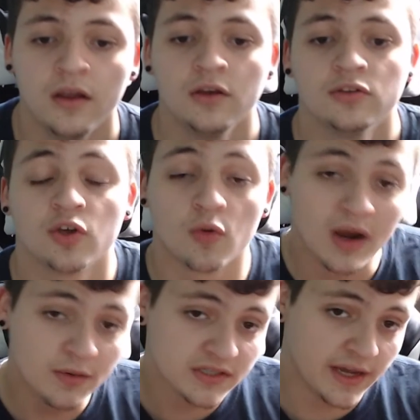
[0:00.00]
So where
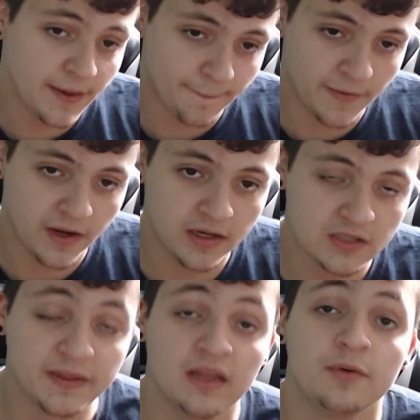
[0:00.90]
I was at,
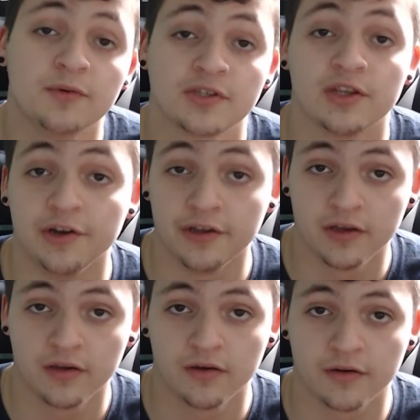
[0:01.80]
speed limit was 30.
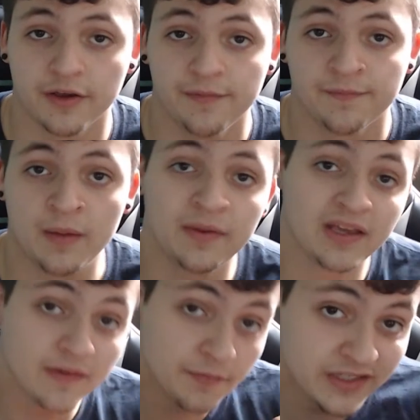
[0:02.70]
Okay, I'm gonna
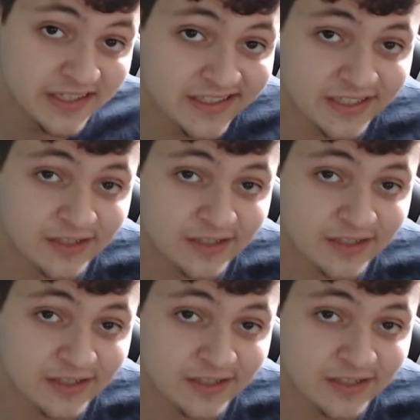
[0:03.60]
give every detail